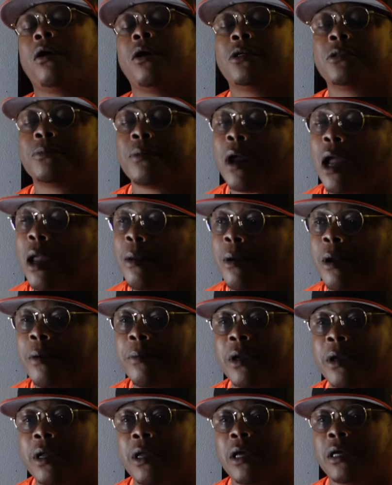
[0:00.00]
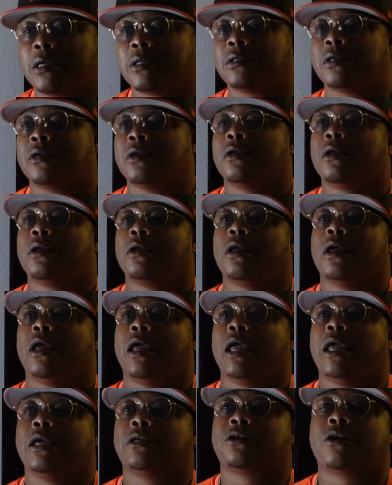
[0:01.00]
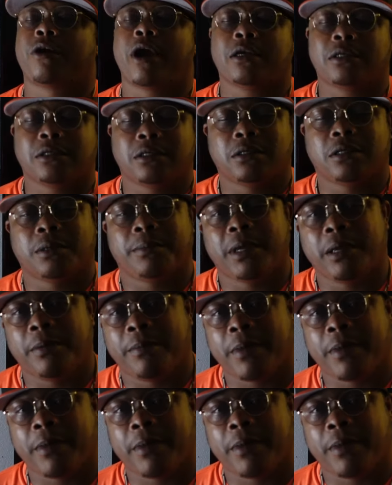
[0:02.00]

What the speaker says: Coach Prime, man, because it's crazy to me,